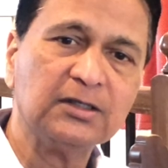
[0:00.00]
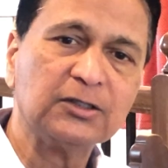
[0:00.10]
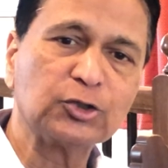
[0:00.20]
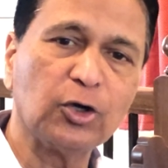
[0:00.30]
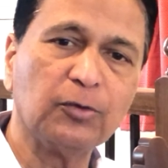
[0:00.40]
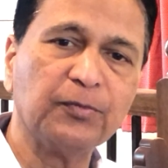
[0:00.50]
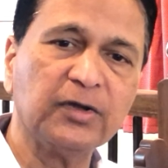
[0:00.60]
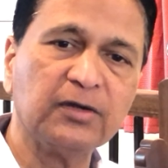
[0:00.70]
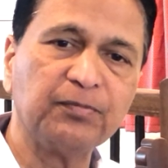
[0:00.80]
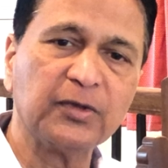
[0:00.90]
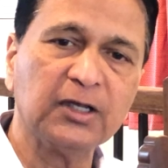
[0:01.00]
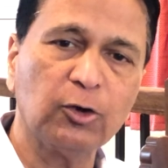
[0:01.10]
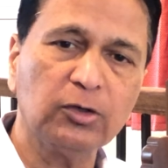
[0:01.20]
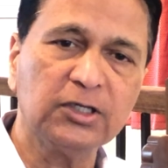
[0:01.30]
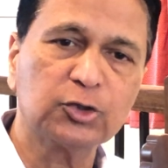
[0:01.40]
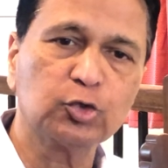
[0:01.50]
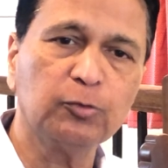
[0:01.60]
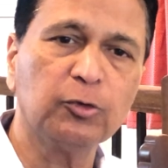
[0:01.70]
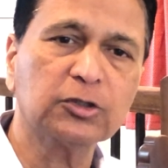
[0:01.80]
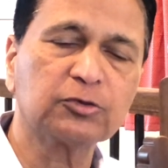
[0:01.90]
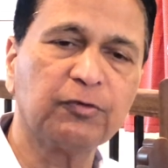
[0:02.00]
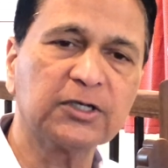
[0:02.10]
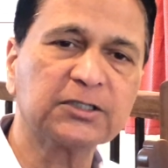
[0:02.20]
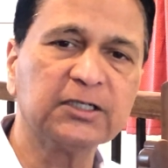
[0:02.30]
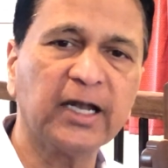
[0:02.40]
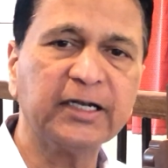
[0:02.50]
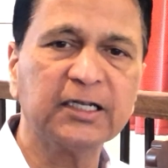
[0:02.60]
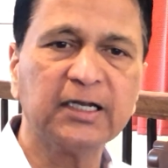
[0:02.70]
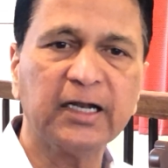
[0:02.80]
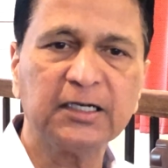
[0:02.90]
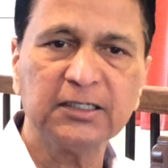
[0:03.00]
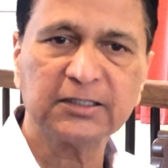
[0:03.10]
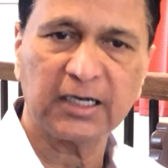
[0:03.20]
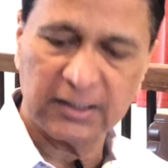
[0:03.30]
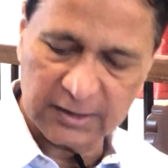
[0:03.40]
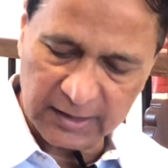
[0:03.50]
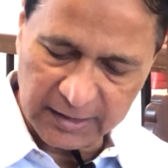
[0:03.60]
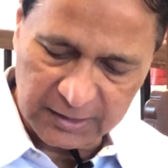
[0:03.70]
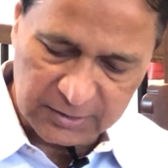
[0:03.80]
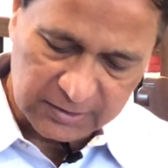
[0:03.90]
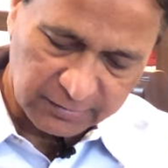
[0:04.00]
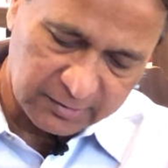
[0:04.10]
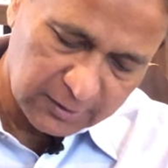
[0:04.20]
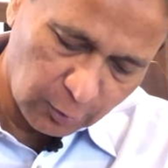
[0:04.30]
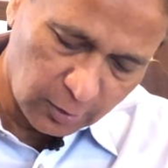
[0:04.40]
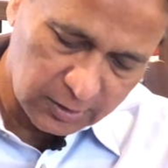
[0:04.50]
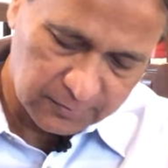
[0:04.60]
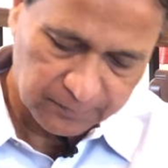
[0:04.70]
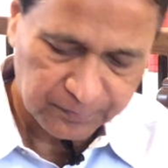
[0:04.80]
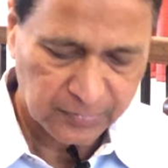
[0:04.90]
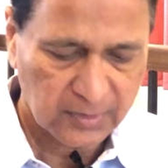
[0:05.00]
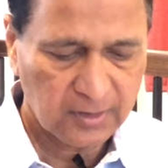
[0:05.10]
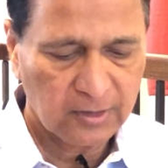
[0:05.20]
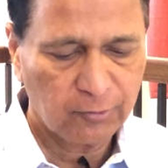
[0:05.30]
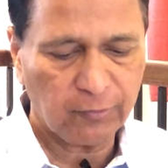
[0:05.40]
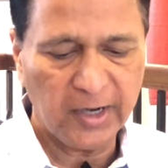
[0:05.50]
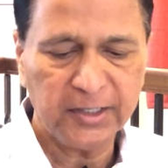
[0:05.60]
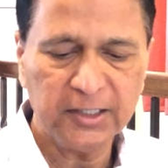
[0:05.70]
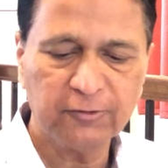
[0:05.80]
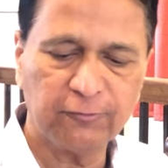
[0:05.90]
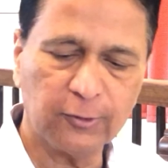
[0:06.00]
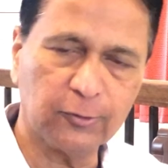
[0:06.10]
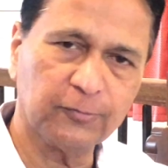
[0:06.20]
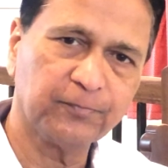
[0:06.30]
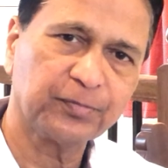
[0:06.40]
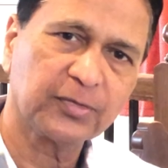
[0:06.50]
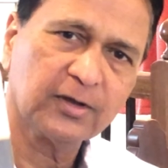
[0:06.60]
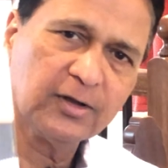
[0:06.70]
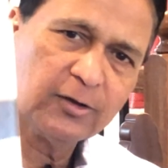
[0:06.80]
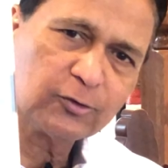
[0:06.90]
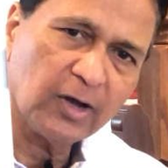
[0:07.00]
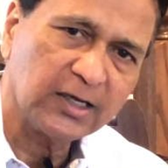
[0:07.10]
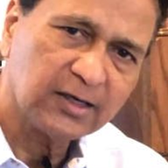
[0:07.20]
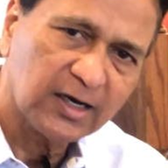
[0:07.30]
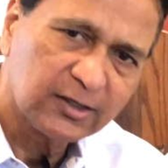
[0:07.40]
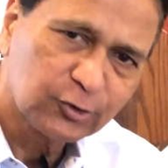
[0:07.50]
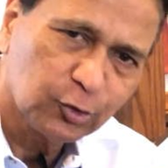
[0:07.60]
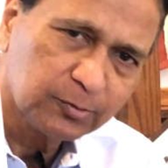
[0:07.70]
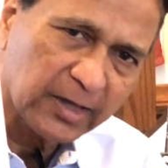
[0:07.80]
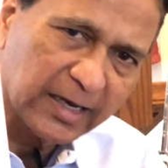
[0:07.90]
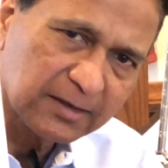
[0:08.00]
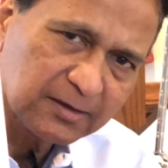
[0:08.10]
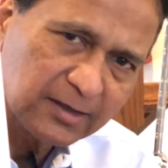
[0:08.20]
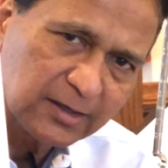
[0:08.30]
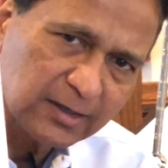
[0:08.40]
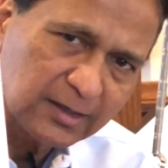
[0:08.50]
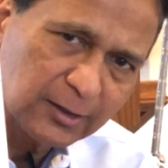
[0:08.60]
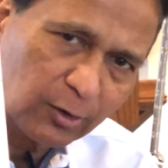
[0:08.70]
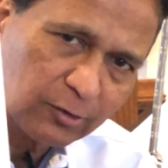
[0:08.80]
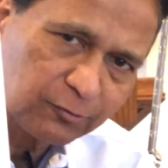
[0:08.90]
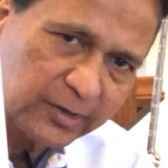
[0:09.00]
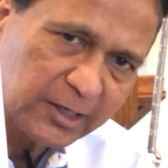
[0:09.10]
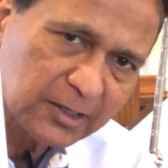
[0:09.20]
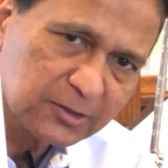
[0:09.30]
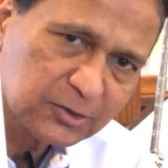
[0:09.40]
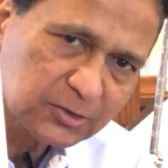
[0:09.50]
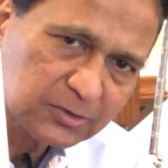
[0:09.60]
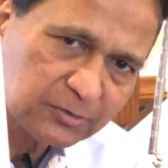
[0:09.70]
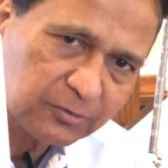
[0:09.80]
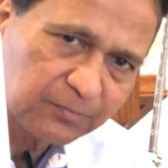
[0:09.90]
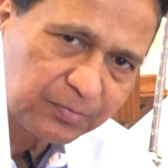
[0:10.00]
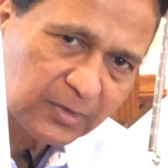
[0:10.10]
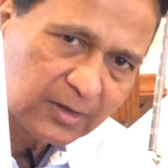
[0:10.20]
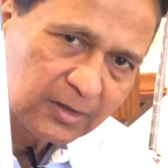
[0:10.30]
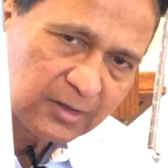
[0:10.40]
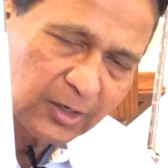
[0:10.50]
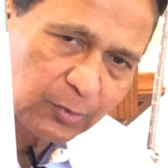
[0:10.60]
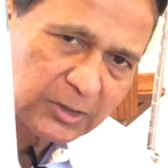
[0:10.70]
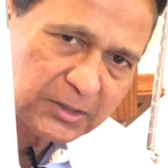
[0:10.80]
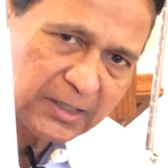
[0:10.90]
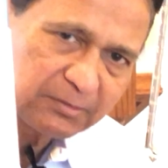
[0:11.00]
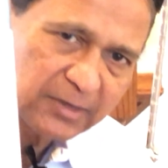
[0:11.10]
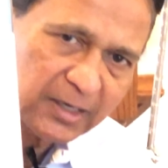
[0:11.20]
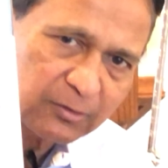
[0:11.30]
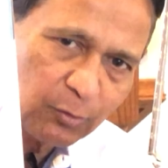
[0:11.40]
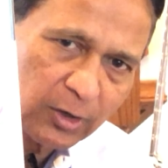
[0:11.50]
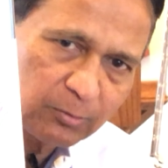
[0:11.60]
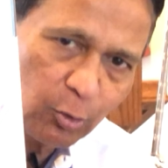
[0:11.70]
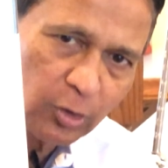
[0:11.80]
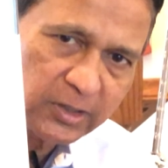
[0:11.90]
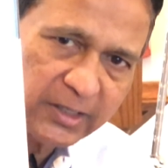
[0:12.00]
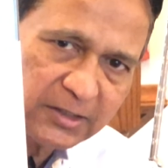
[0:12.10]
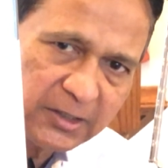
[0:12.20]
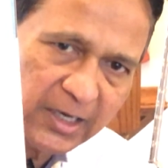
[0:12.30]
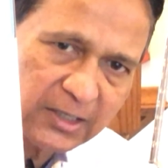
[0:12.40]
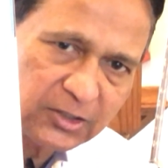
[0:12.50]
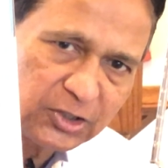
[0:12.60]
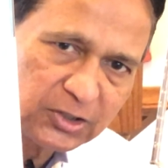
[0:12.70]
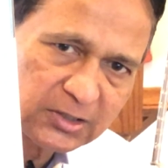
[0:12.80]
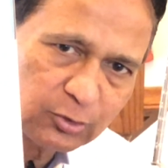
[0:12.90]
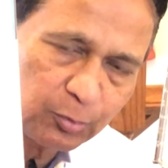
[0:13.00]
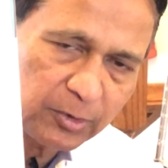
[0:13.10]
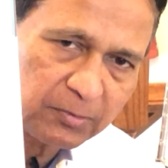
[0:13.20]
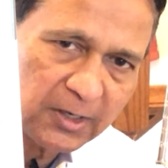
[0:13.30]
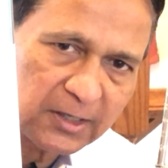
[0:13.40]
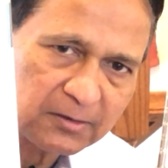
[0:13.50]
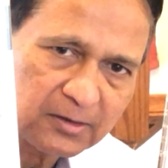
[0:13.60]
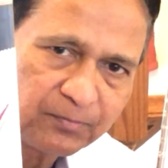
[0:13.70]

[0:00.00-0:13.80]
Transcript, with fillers: So he wrote these two books, first in 1990, second in 1997, called Finding Flow. So I assume that a lot of readers requested him that what more he can teach us to people.